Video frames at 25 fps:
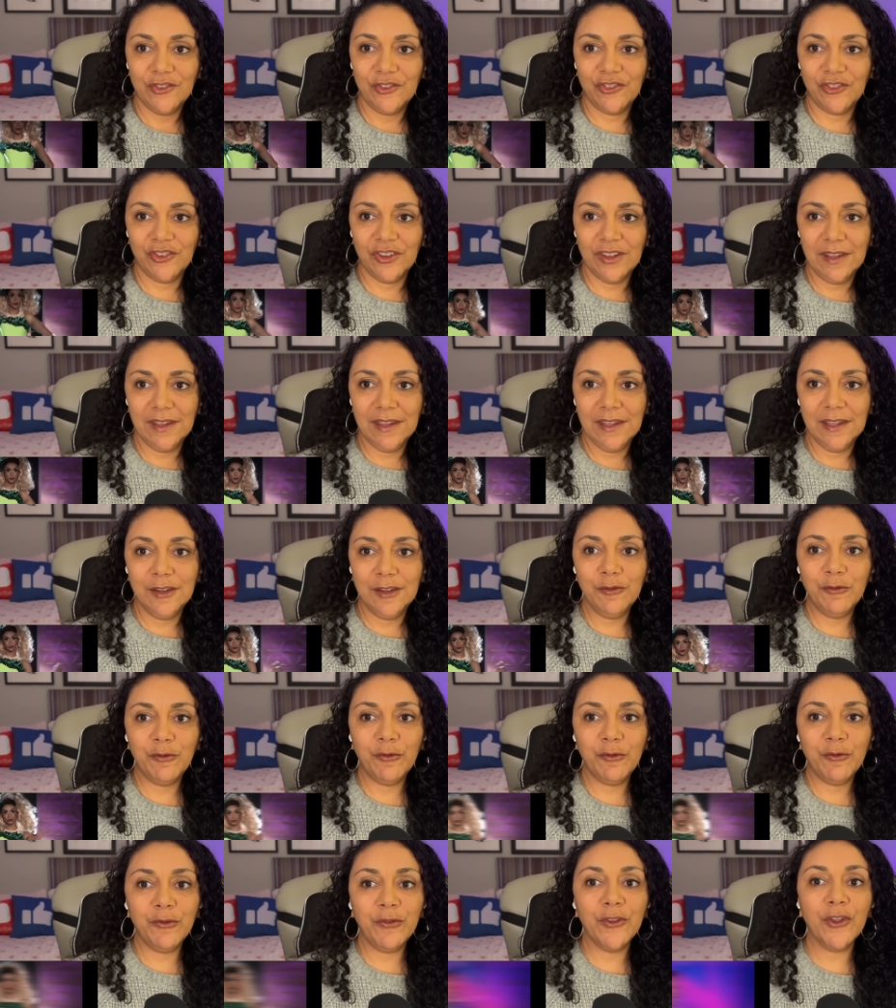She
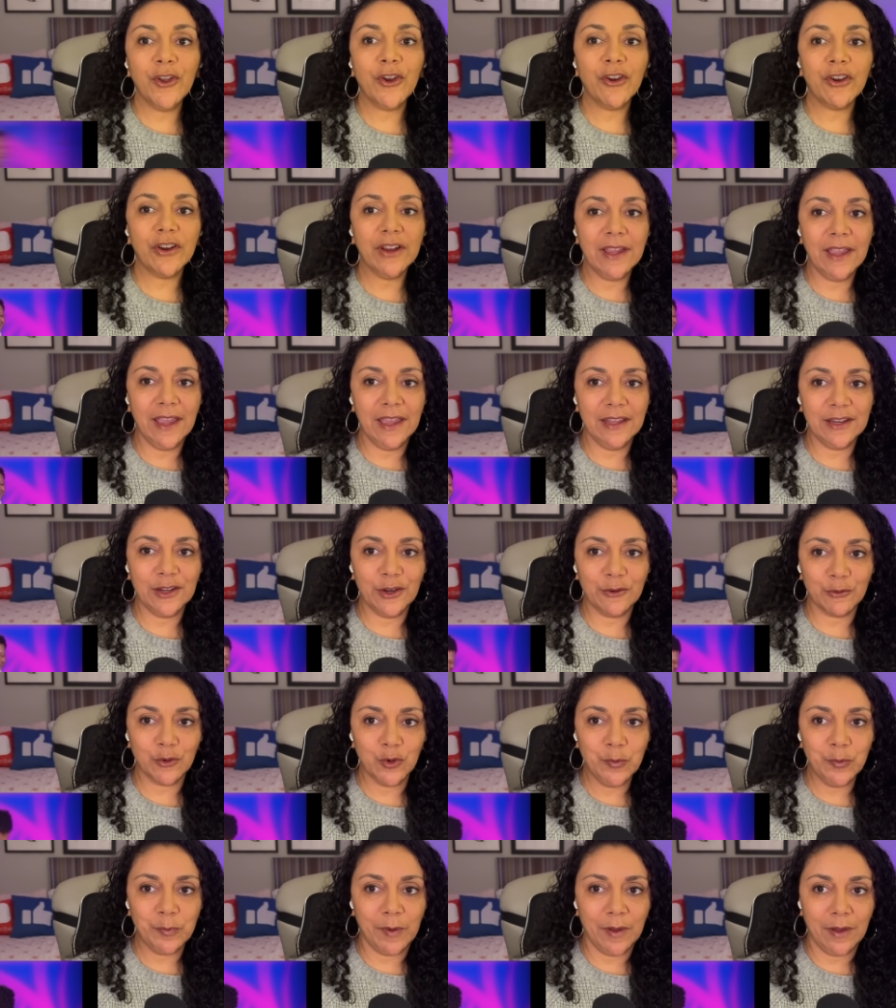infuriated
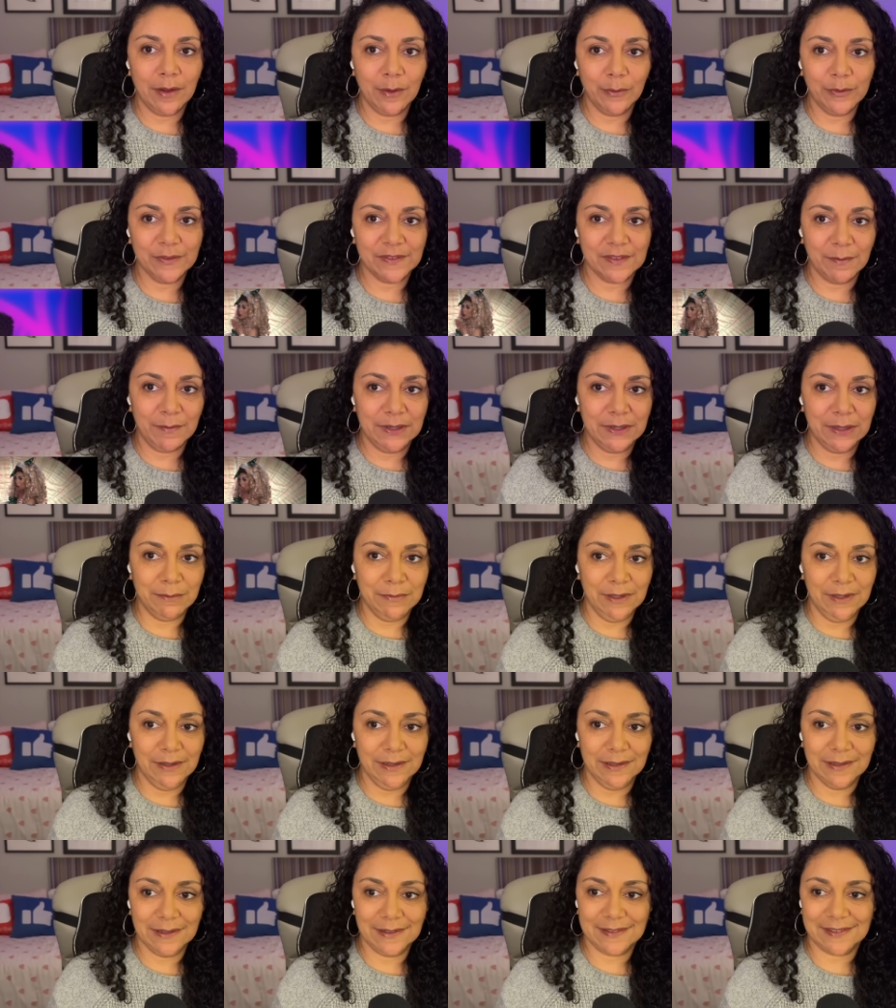RuPaul with some of them
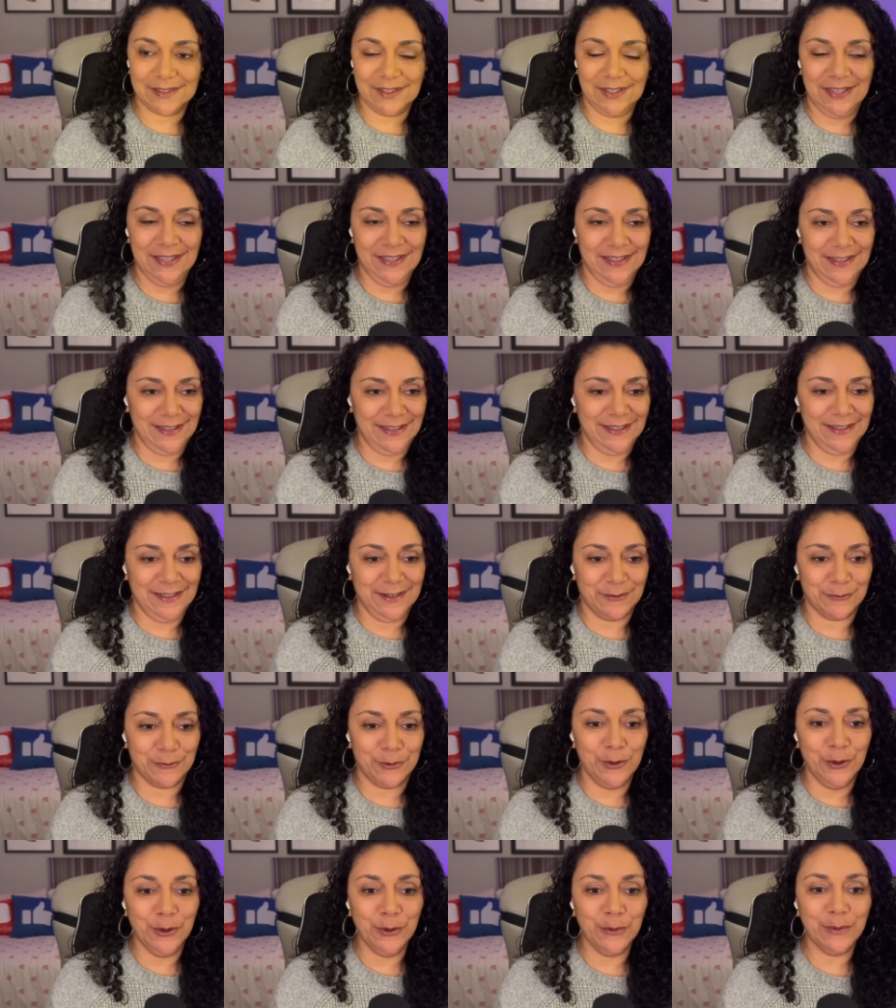looks.
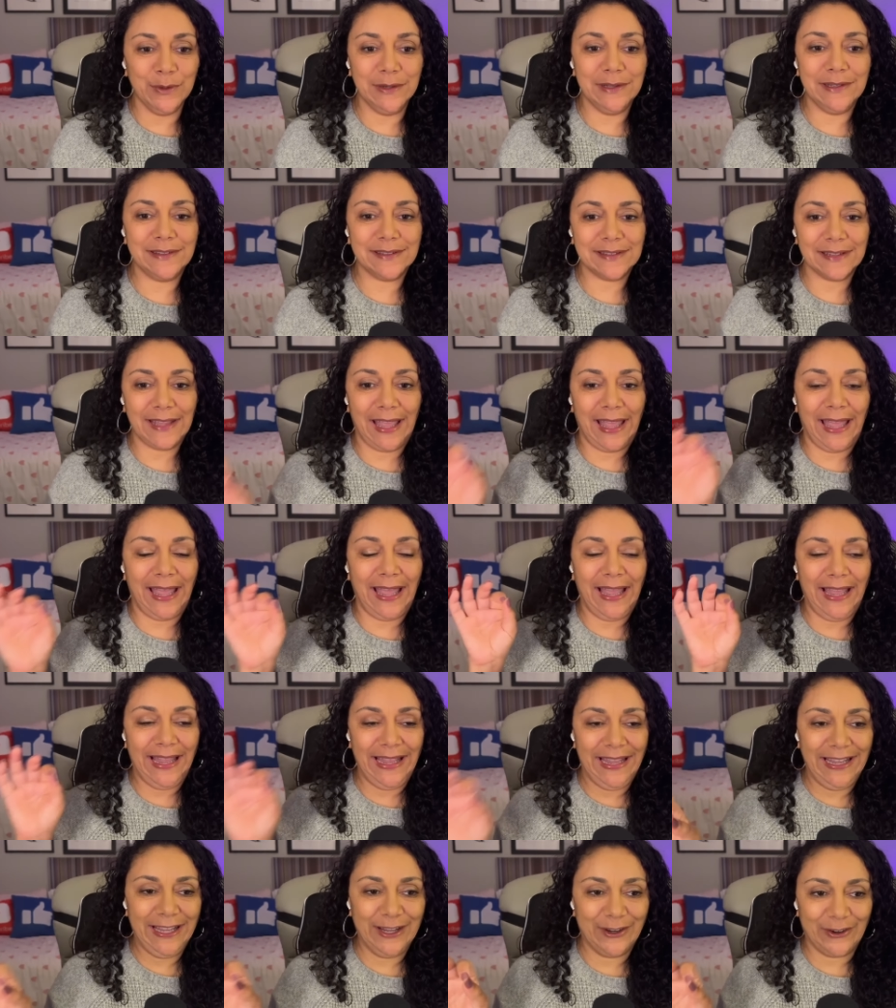Ru was
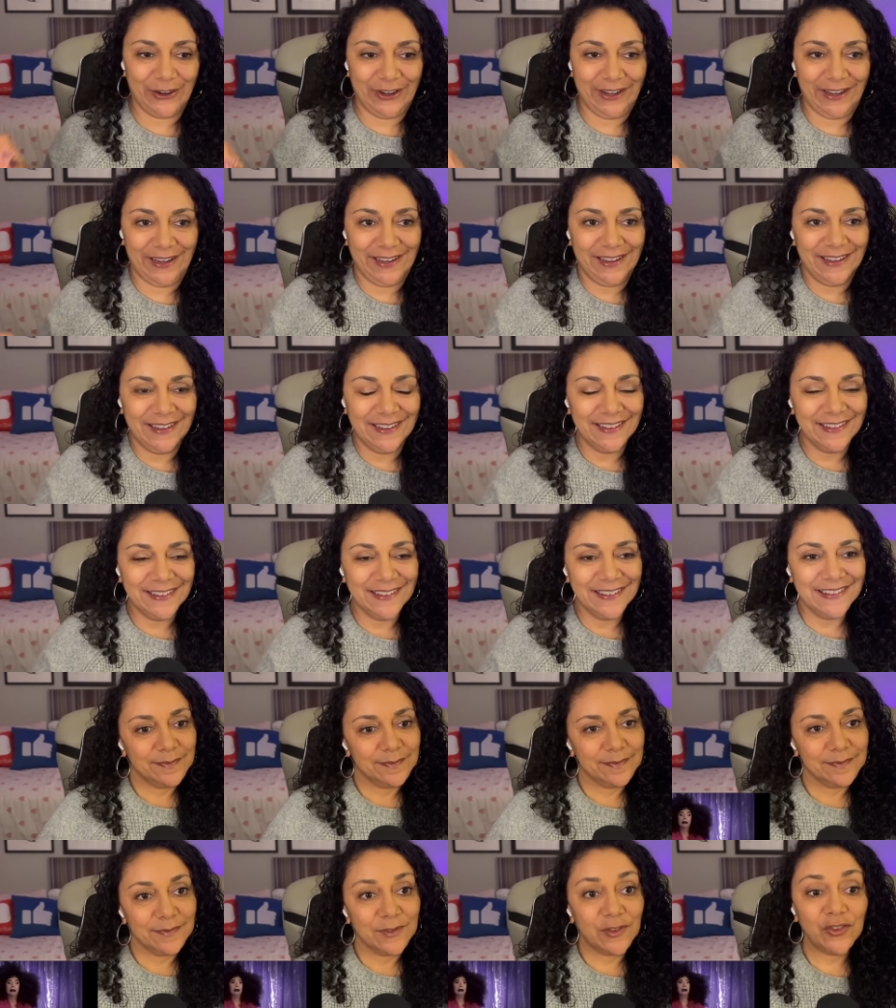angry.
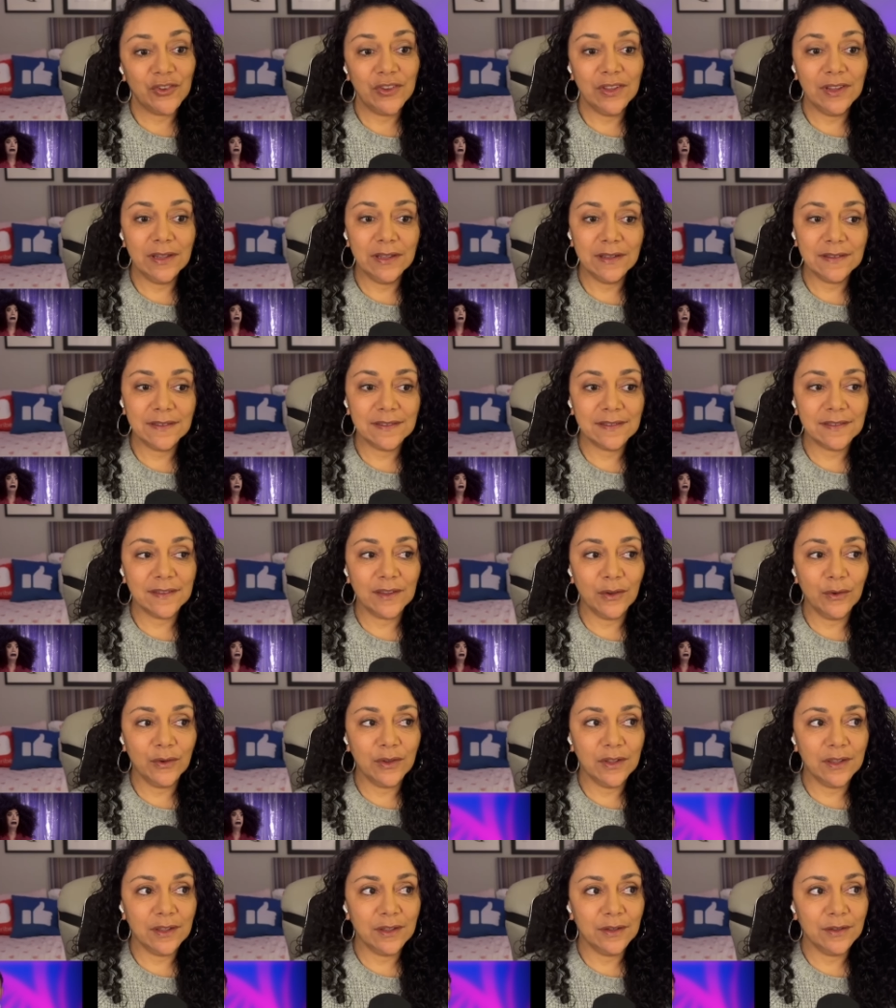She looks so
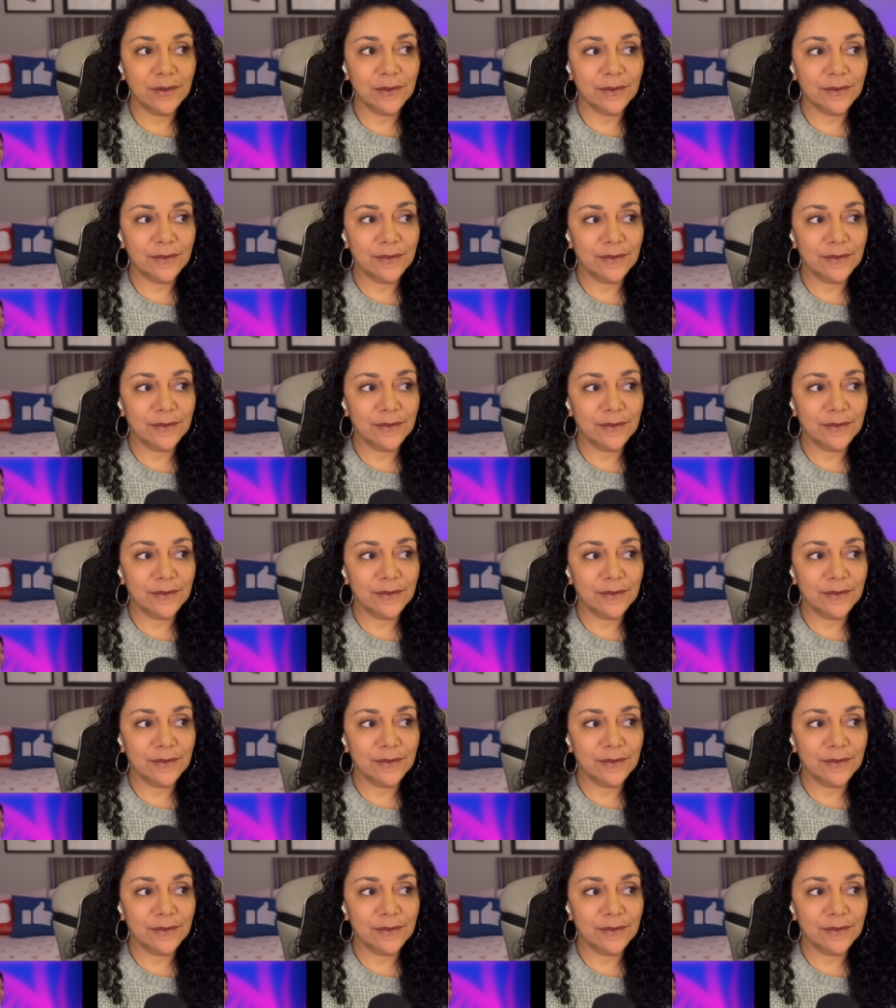cute.